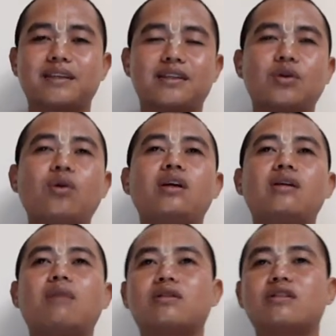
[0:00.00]
It's only
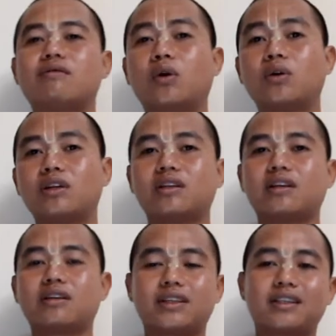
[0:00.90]
about the devotees of
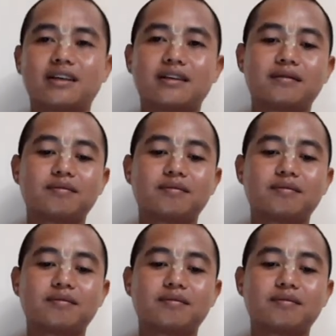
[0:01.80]
Krishna.